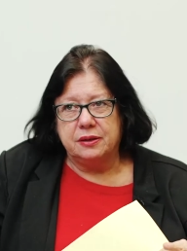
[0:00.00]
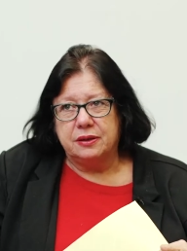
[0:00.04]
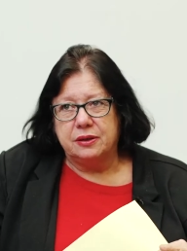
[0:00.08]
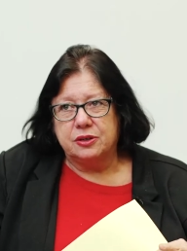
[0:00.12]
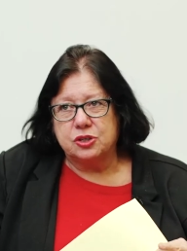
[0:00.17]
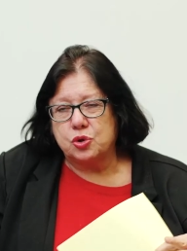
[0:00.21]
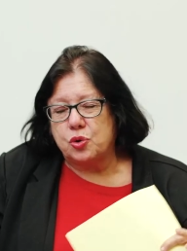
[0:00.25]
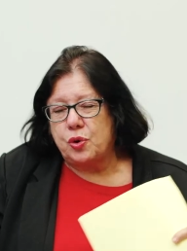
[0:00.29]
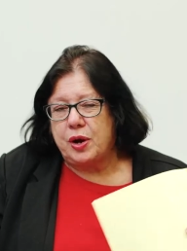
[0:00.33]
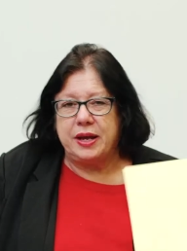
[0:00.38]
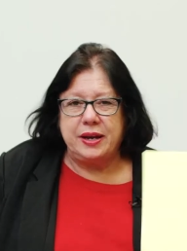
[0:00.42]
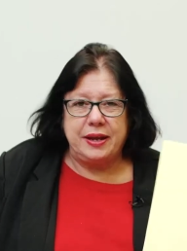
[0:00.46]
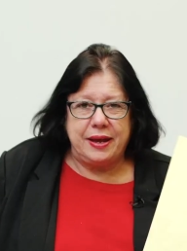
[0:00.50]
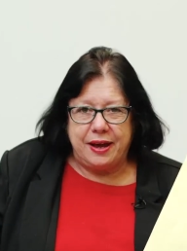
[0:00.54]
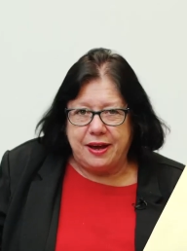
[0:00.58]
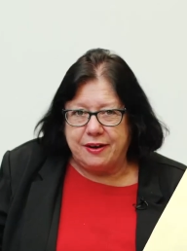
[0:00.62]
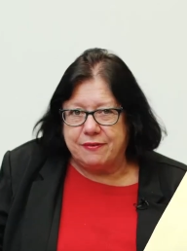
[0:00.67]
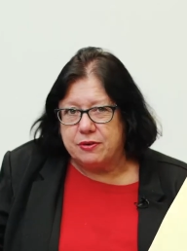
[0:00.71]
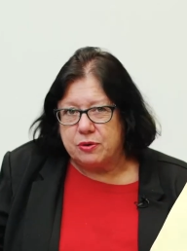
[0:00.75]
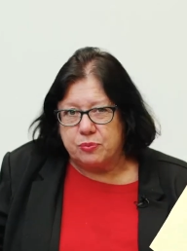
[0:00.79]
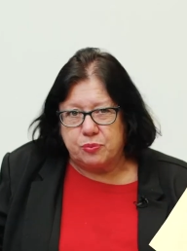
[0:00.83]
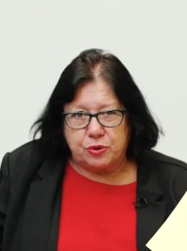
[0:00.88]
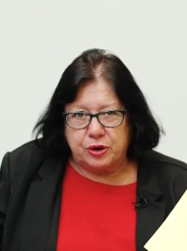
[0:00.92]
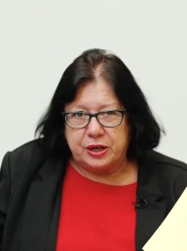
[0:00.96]
try to have
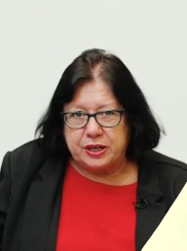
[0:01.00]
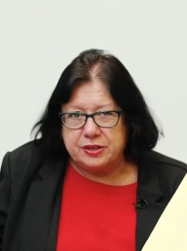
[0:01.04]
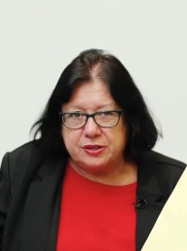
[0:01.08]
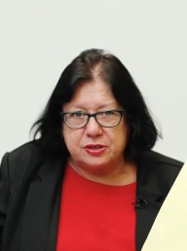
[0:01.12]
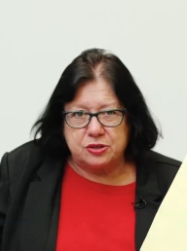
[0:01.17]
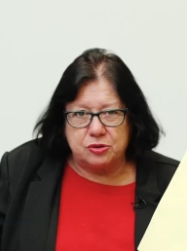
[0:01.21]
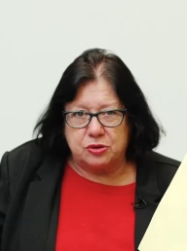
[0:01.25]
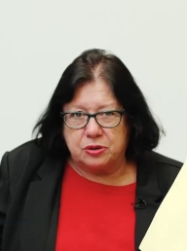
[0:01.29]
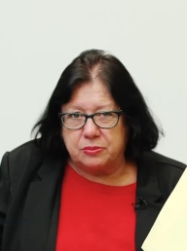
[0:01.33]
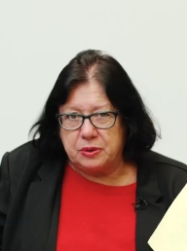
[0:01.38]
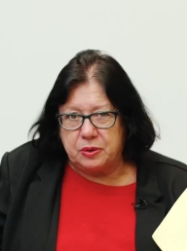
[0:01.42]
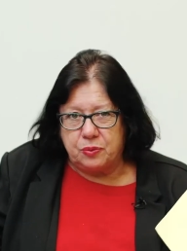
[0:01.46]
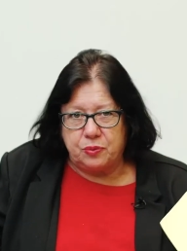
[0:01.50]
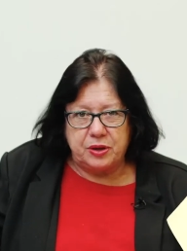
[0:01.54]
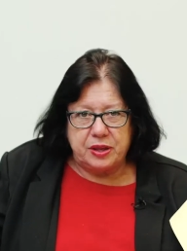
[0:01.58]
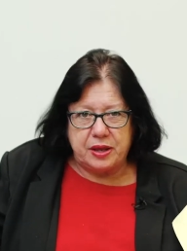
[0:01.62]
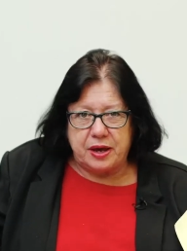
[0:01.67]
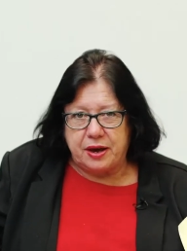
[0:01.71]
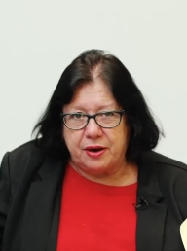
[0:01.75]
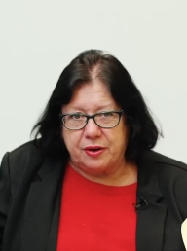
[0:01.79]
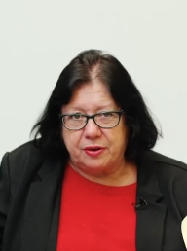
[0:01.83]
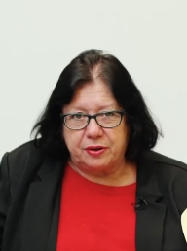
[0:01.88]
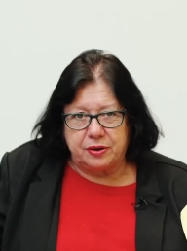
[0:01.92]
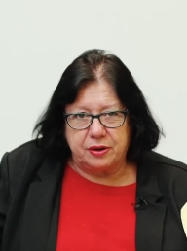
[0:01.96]
a brainstorming
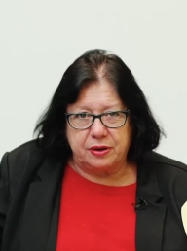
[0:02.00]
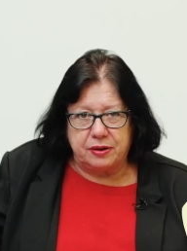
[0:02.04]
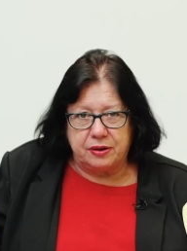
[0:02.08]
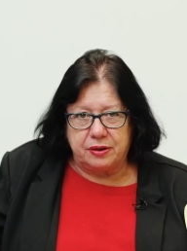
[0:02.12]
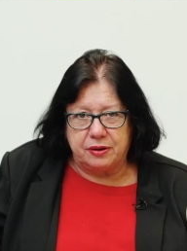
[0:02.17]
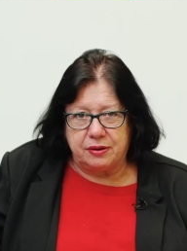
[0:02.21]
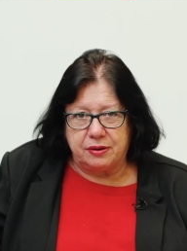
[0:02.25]
without